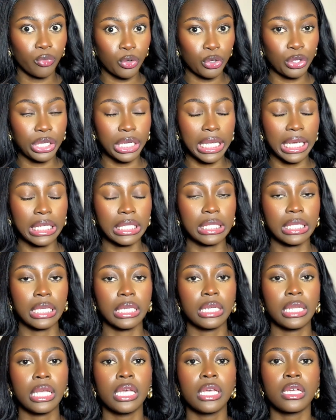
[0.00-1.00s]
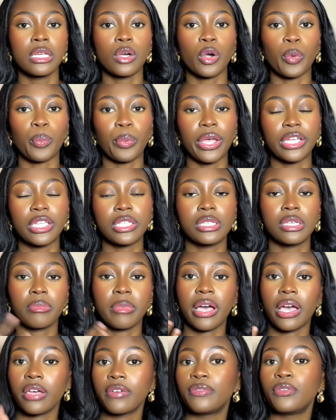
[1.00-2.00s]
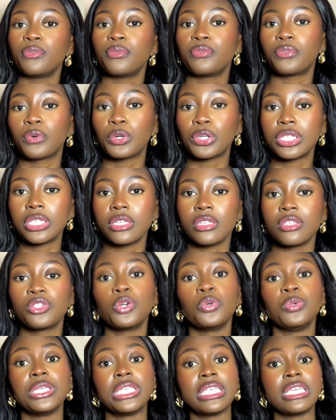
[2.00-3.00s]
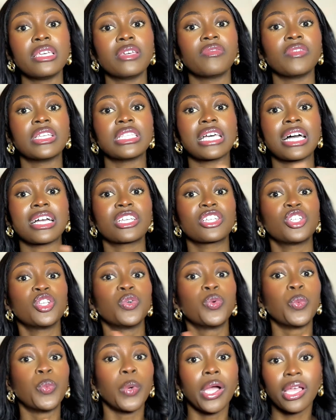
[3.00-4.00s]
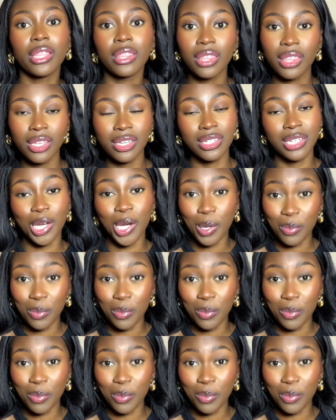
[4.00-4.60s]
good lighting compared to my iPhone 14 so we see if it's actually worth the